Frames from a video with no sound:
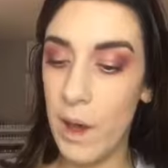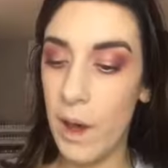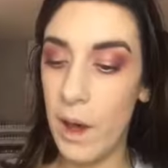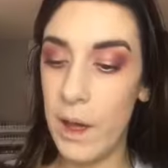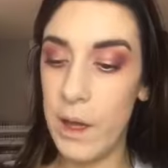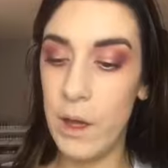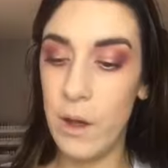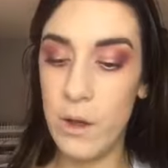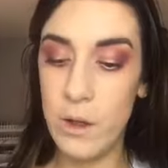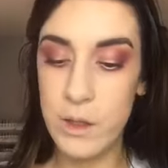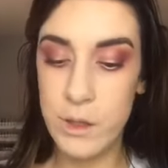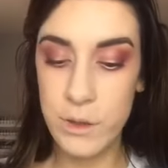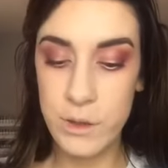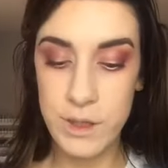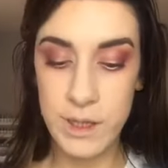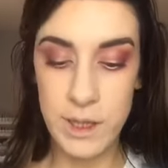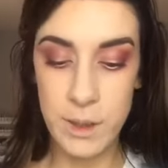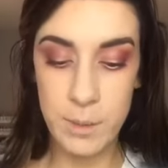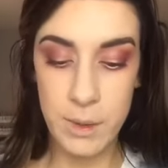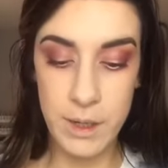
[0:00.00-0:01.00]
I also
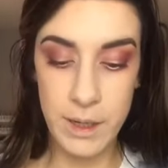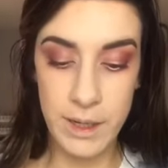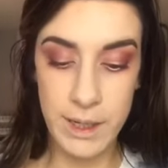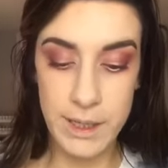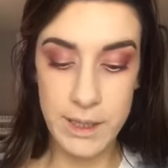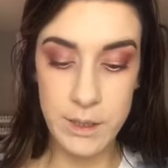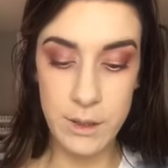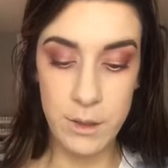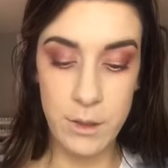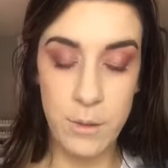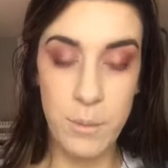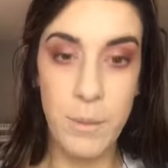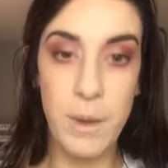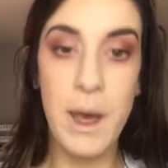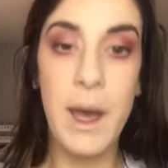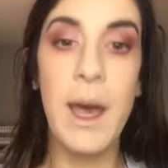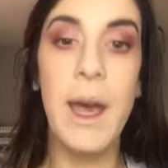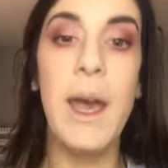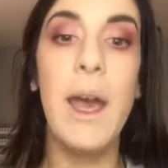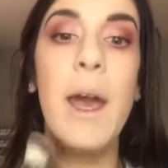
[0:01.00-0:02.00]
did apply some
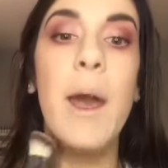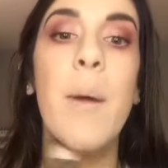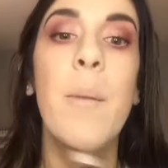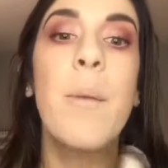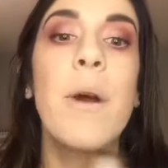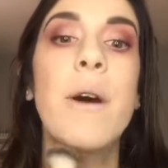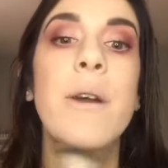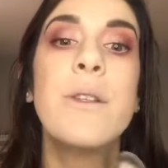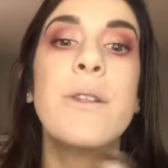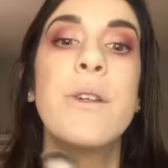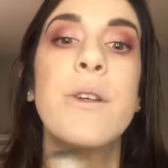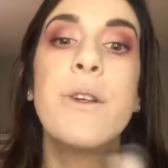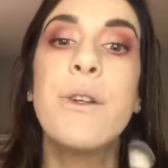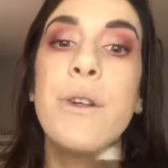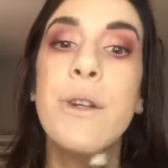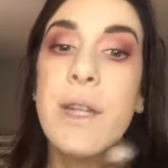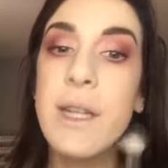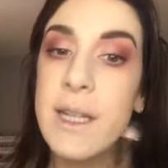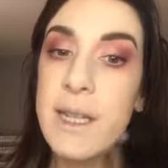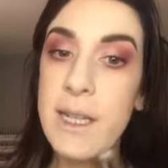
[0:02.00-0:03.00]
bronzer
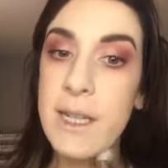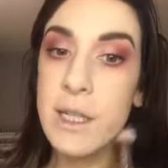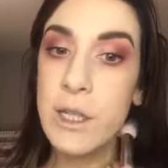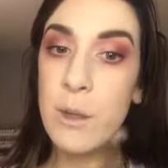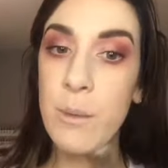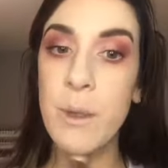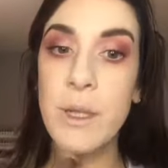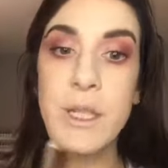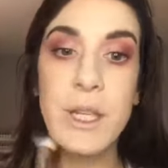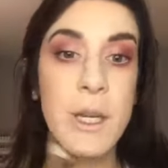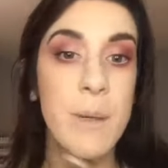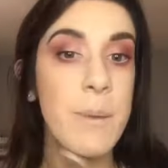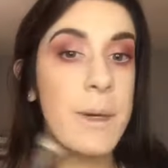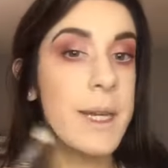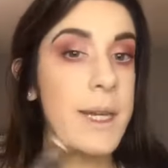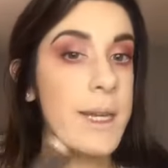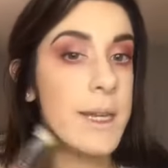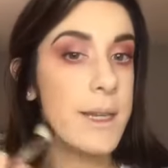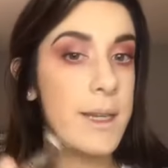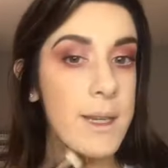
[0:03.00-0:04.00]
underneath that double chin of
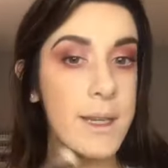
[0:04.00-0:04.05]
mine.